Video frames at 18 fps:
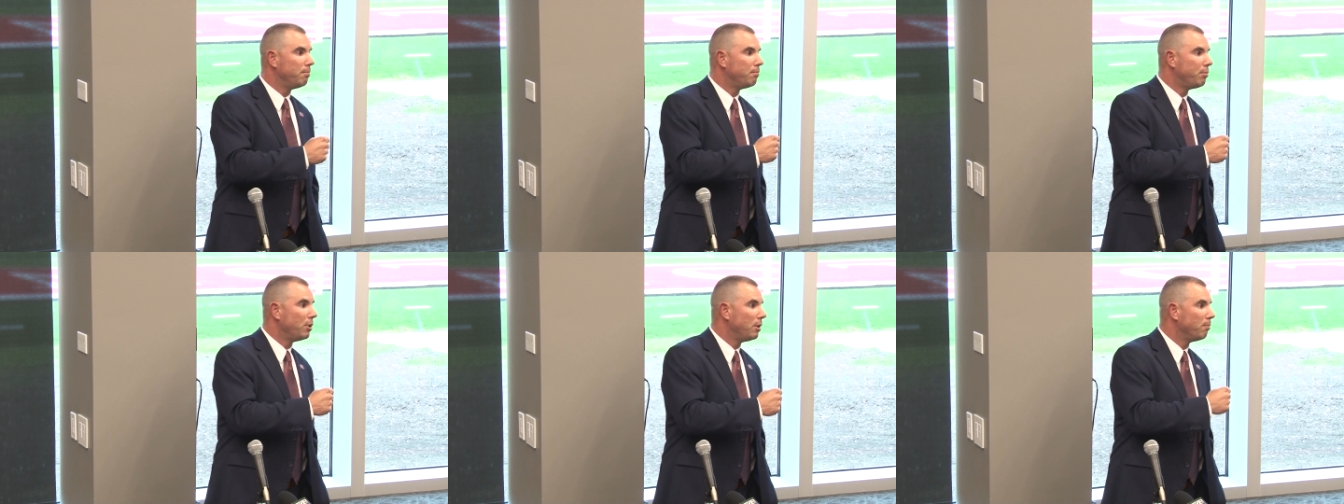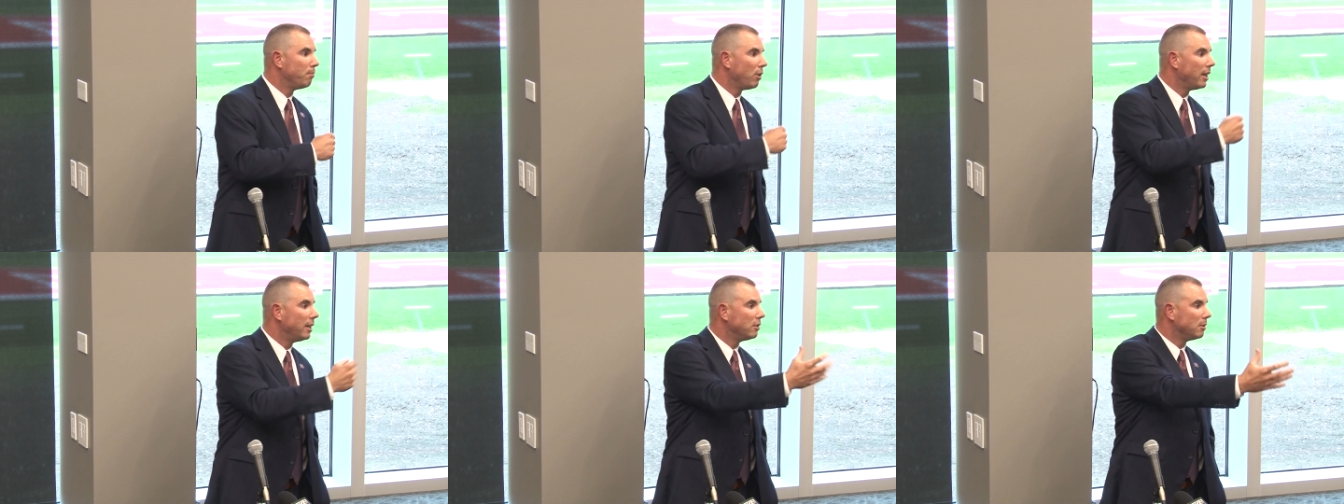putting
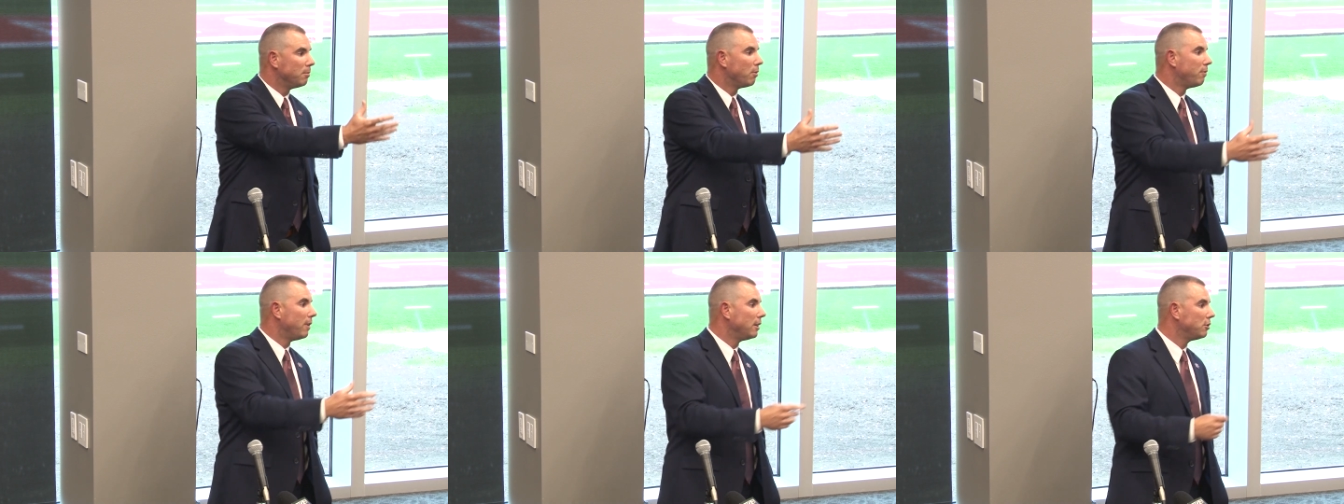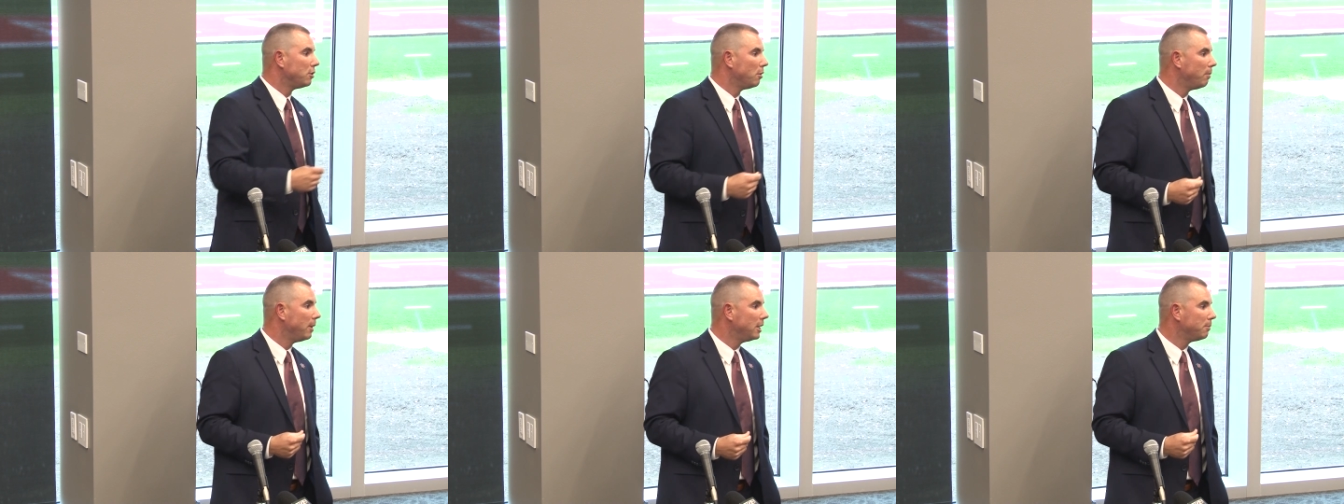players in
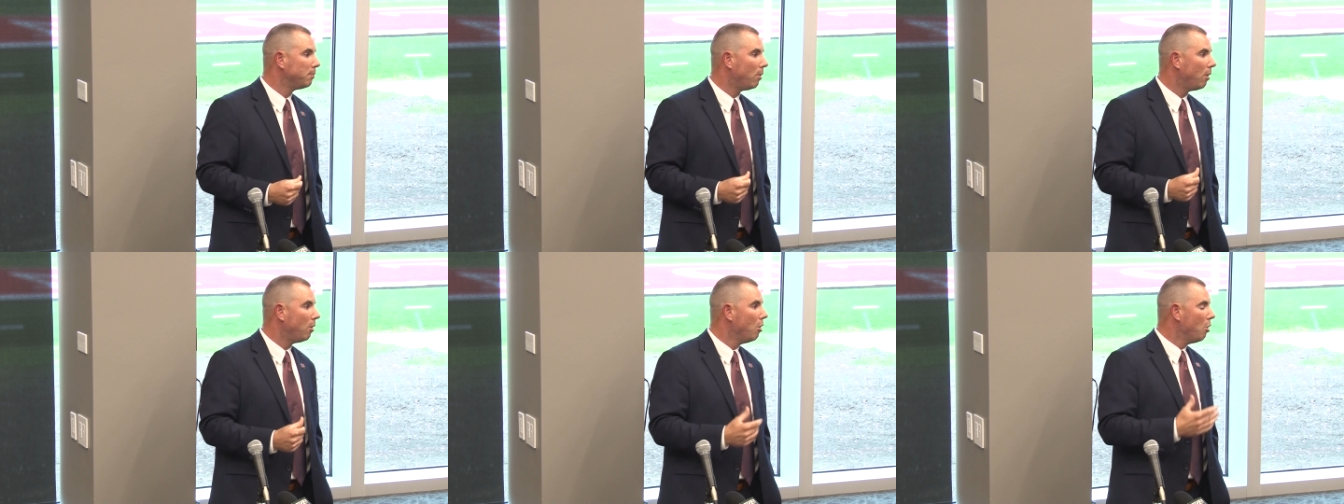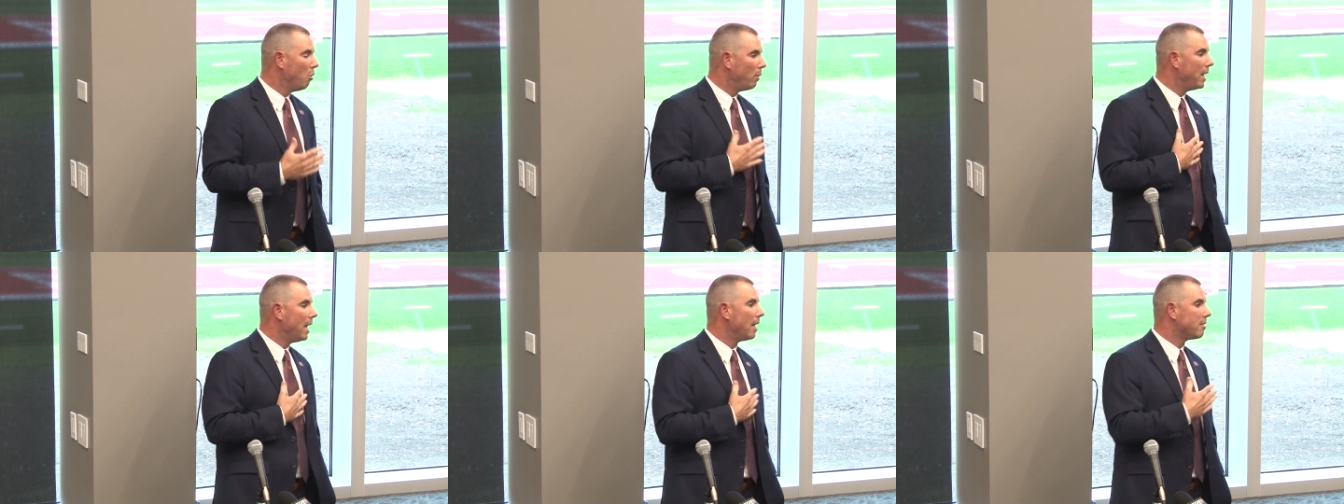professional baseball?
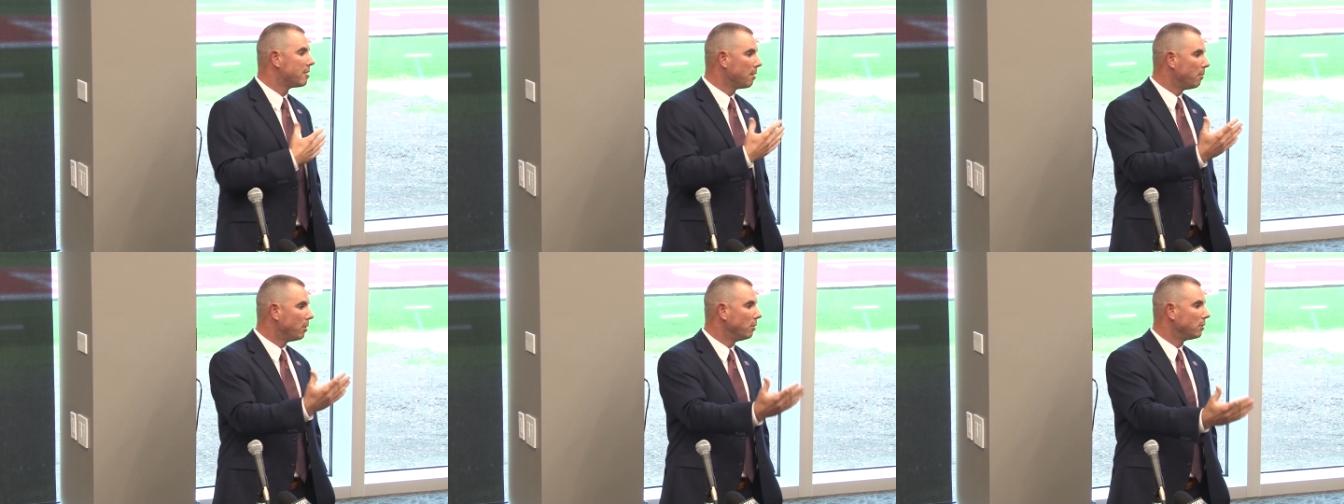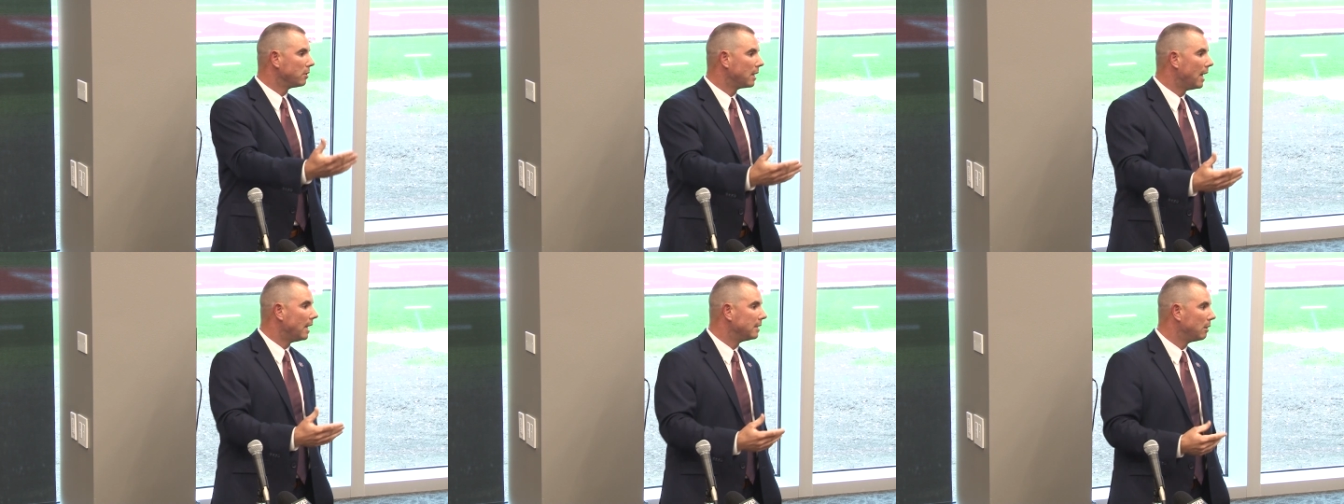We had some of
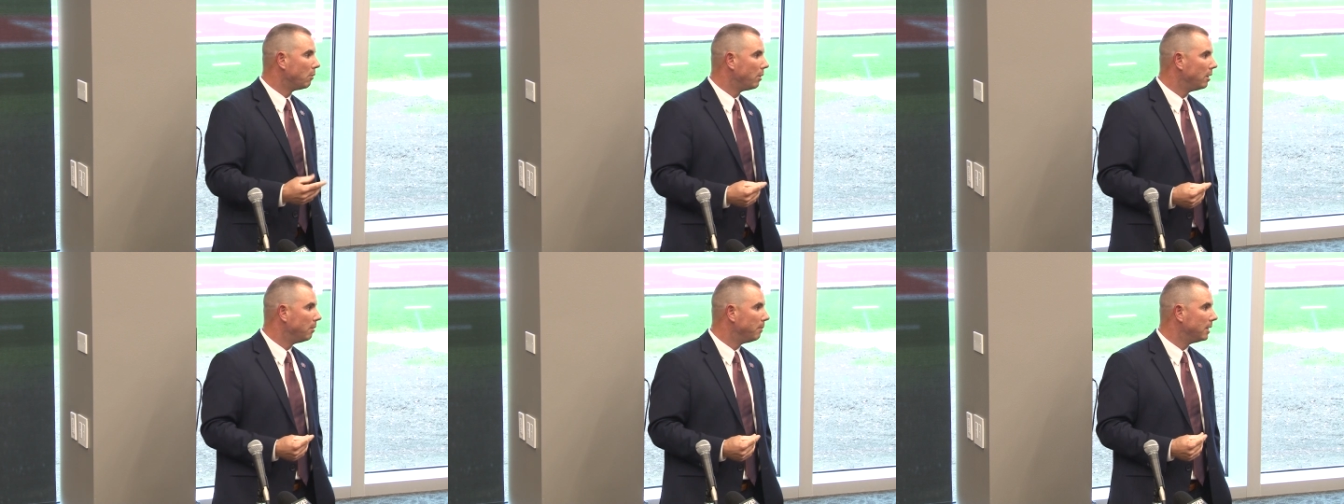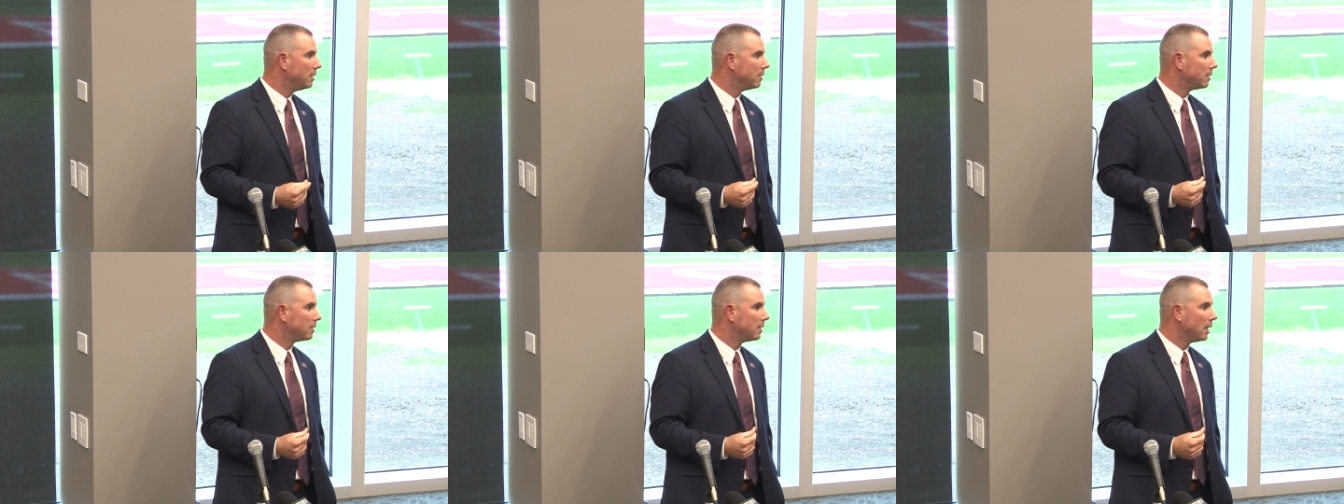those guys that wouldn't have
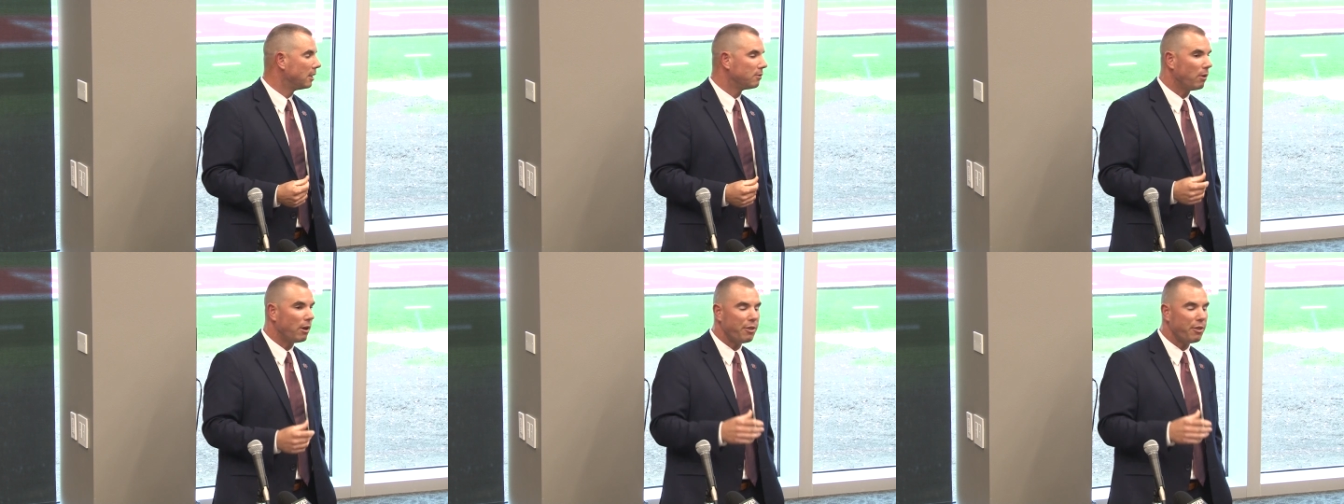been successful.